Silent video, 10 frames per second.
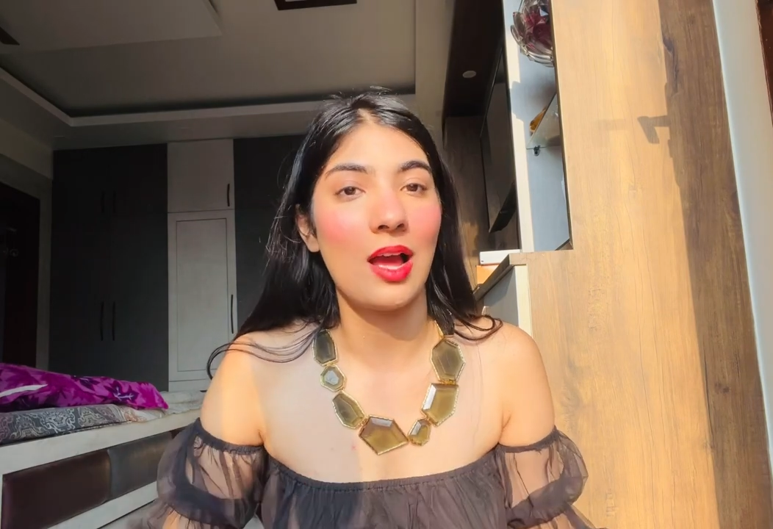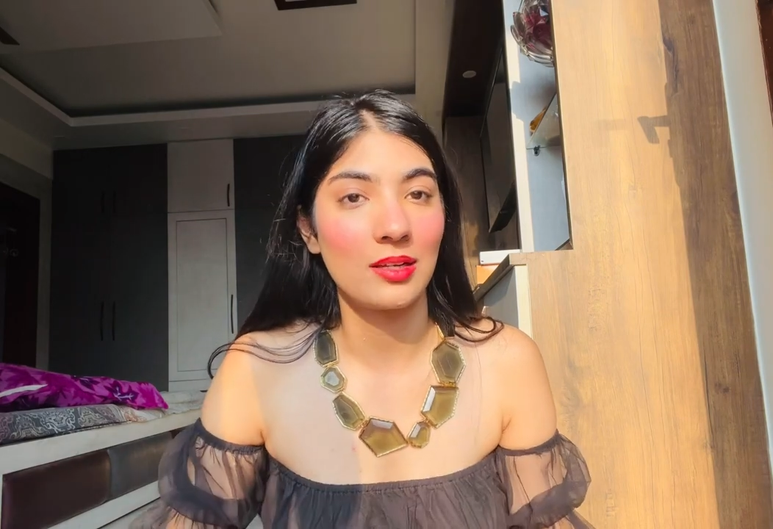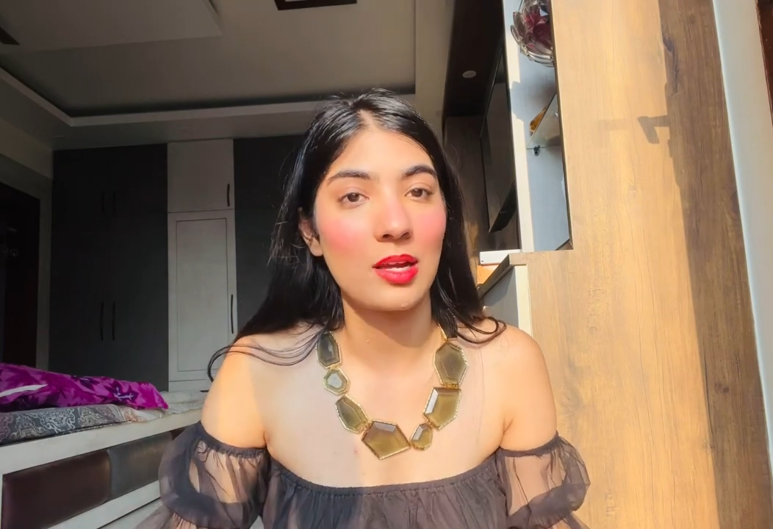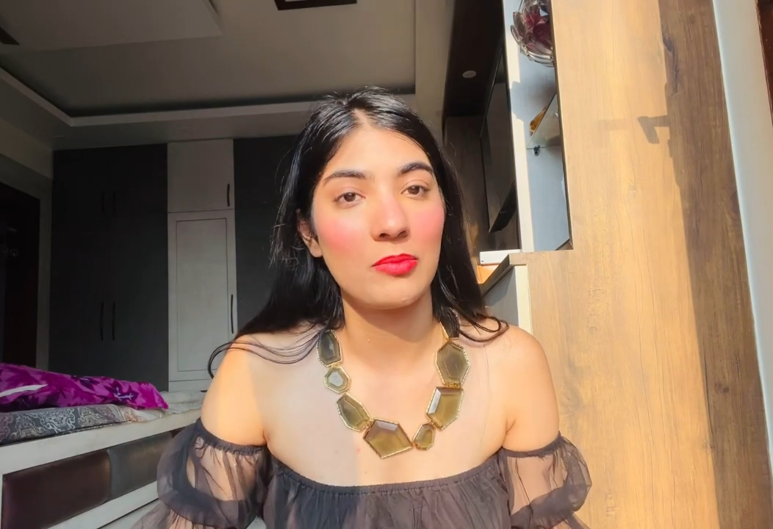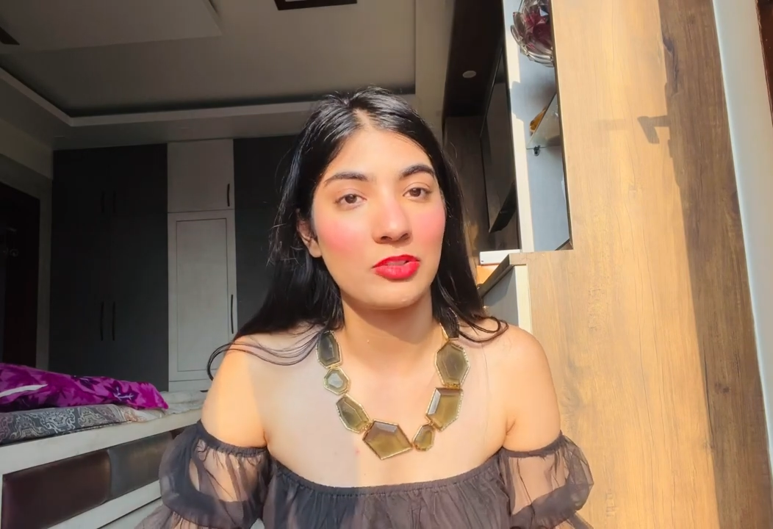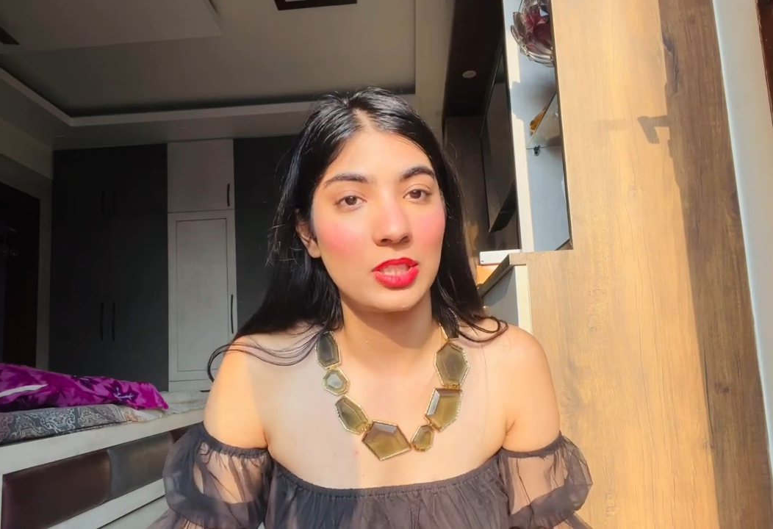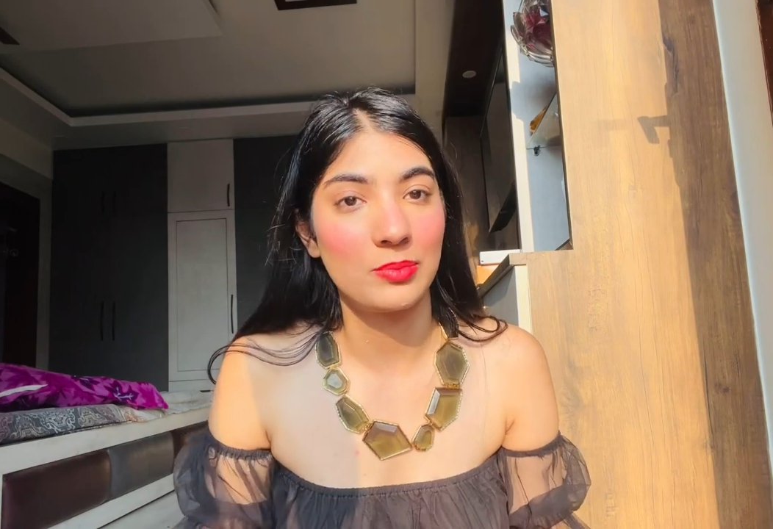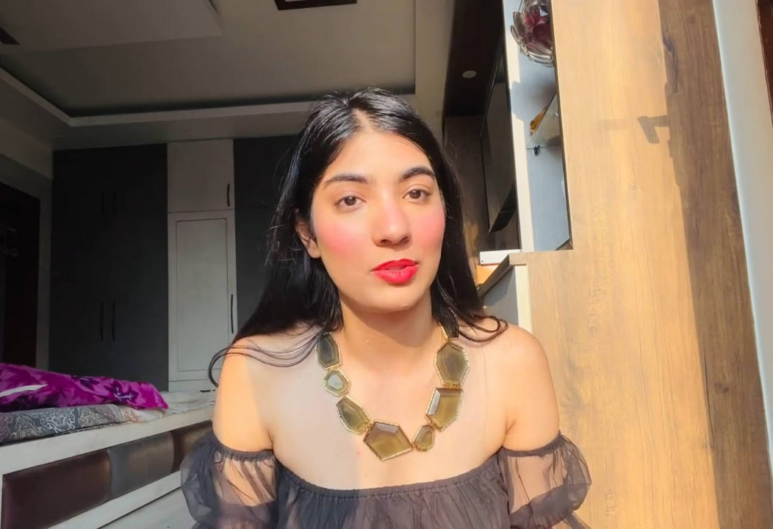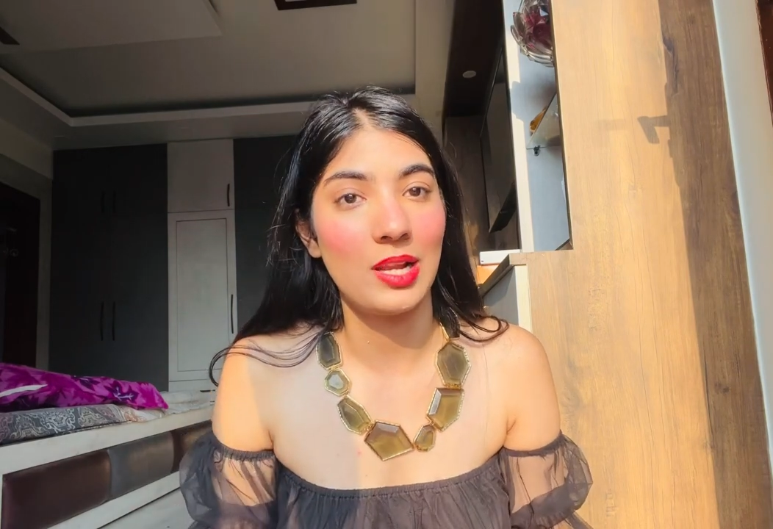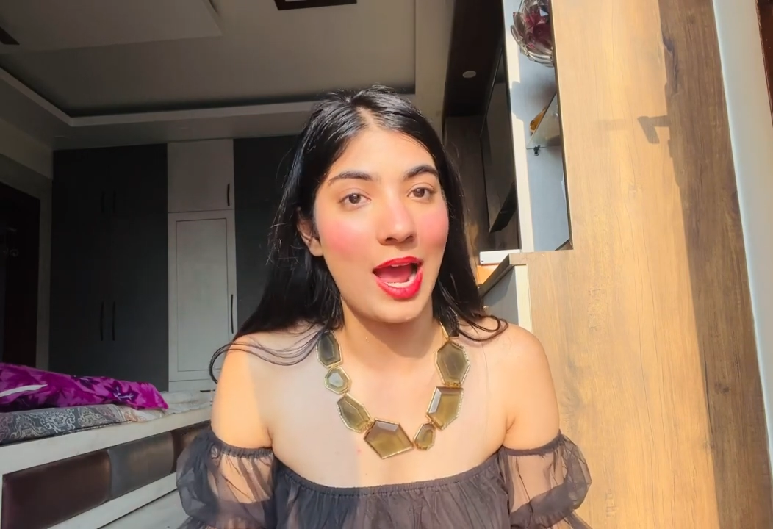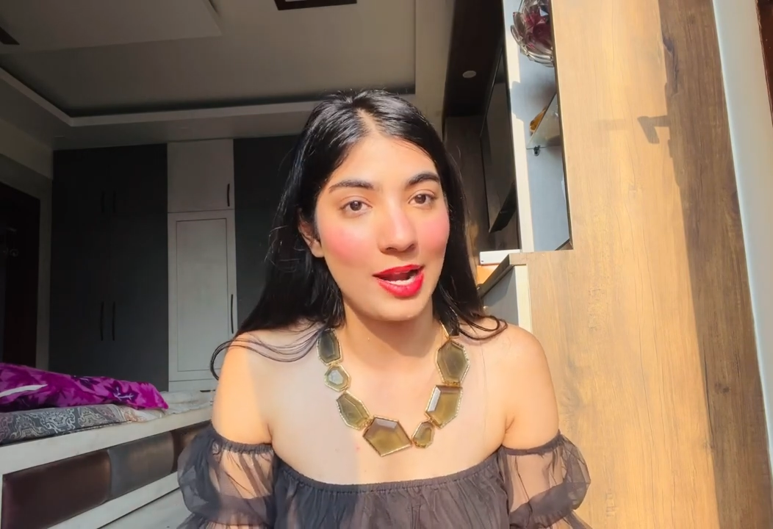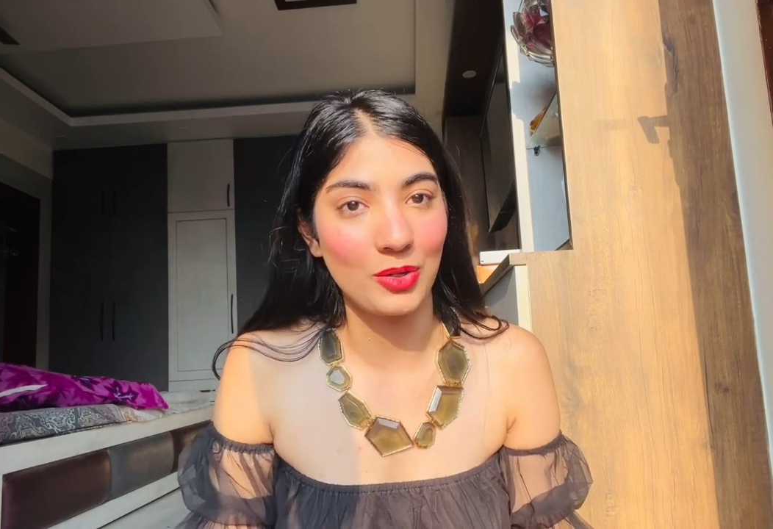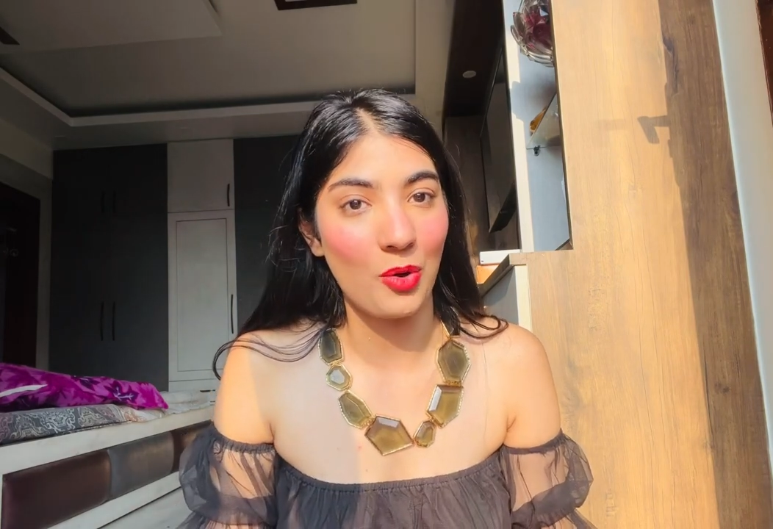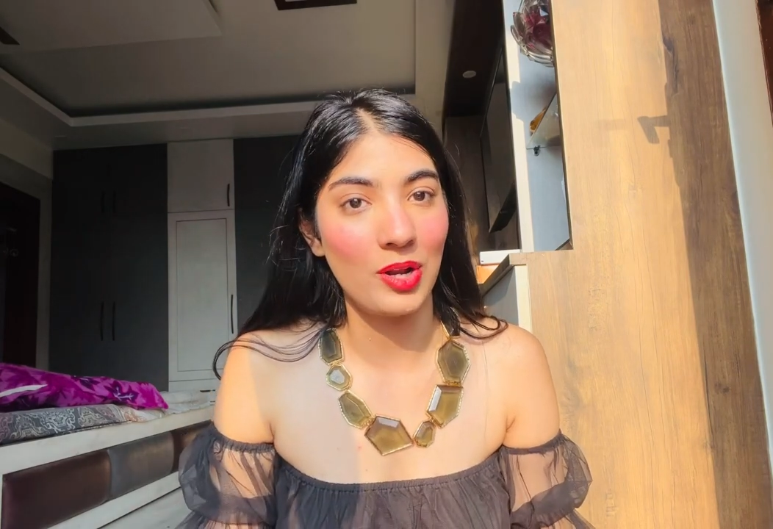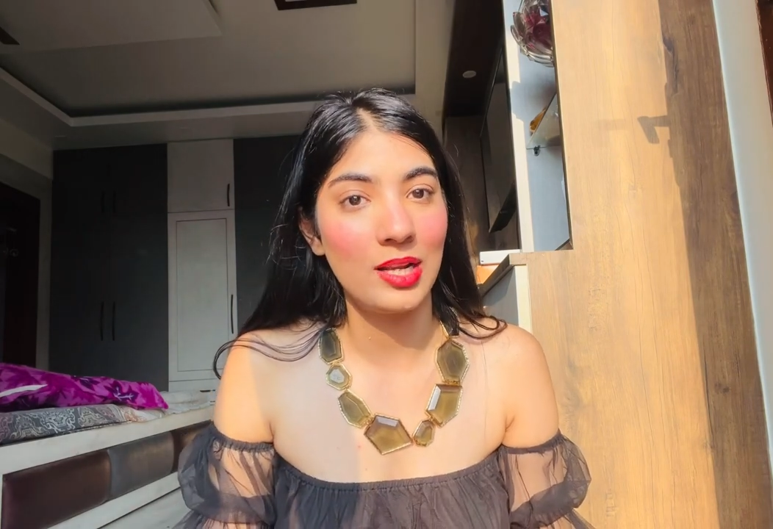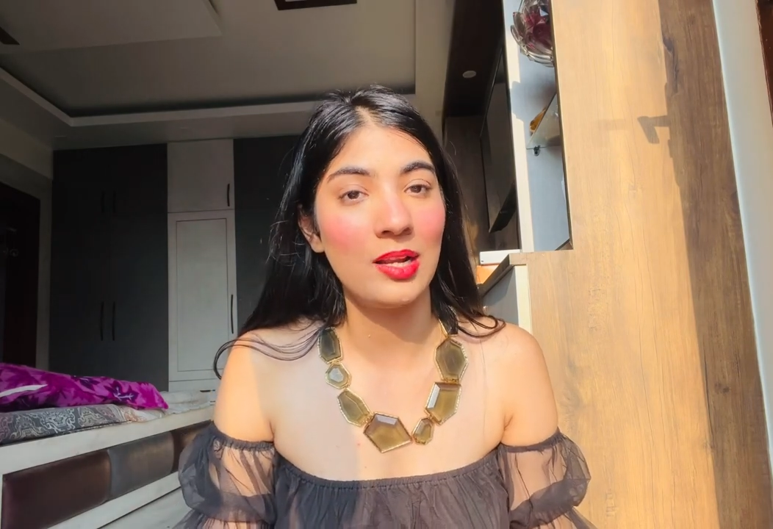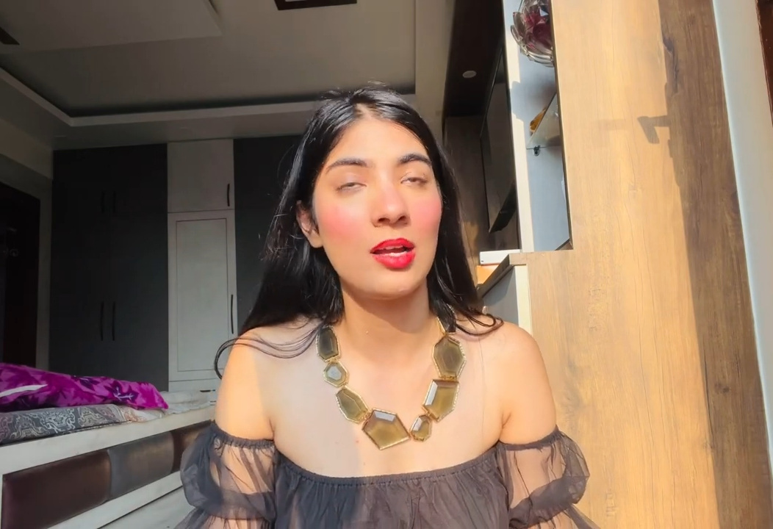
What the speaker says: uncomfortable at all.